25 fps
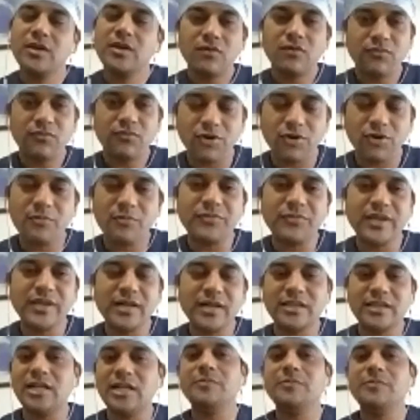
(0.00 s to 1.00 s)
From
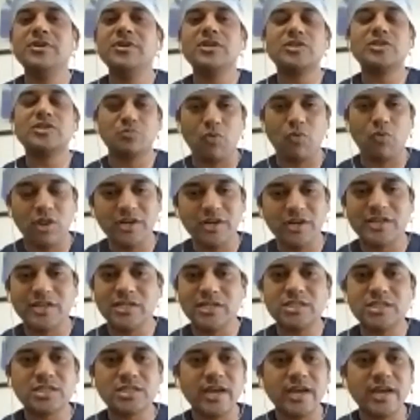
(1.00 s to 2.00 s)
there, there will be a small
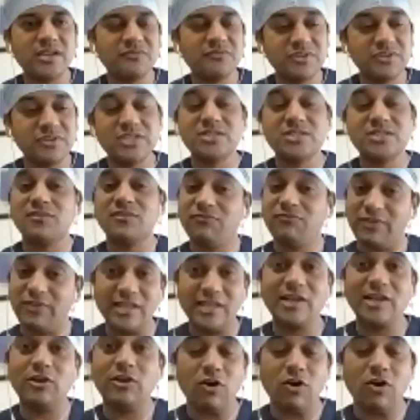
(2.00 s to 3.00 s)
intestine, which is a
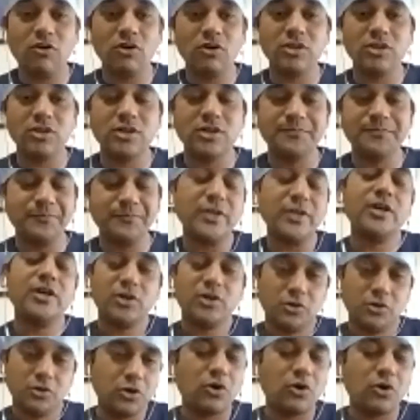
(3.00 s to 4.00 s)
very long organ,
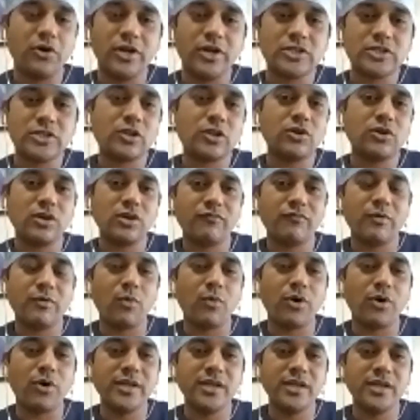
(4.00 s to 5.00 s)
the longest organ of a
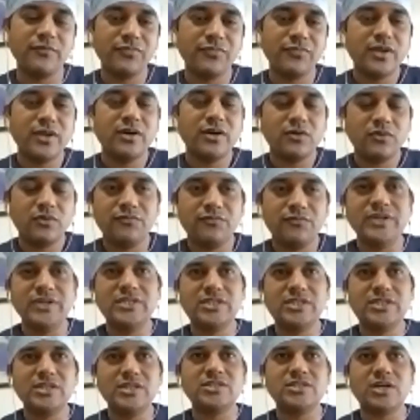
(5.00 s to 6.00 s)
body,
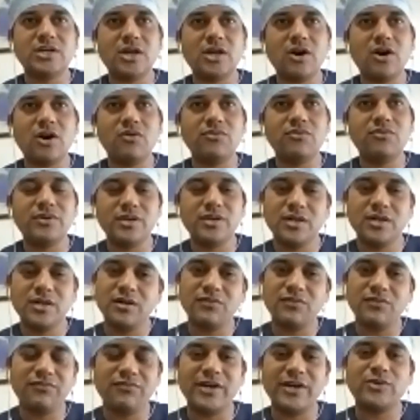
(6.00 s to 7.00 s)
which is around
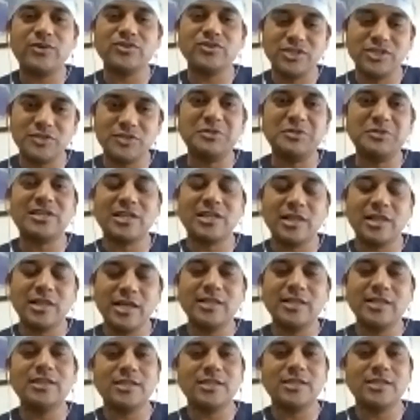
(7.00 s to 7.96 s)
5 to 6 meter length.